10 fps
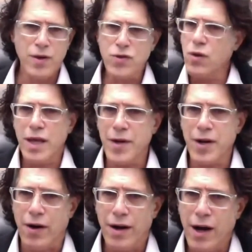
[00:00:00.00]
There's no
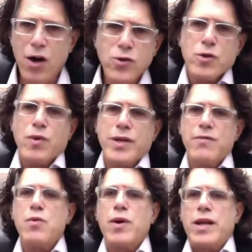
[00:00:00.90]
limiter. A culture will
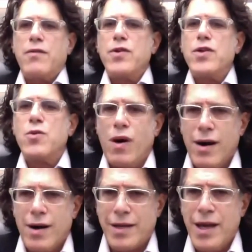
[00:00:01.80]
give you whatever you
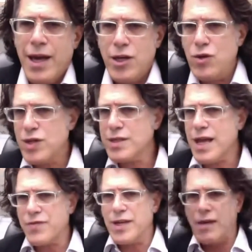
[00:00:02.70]
want. You just
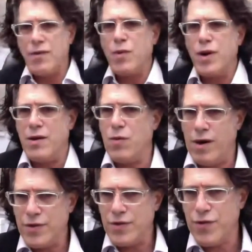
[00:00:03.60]
have to give it what it
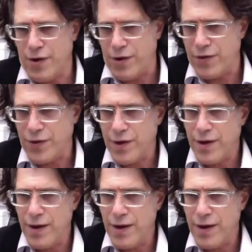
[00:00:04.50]
wants first.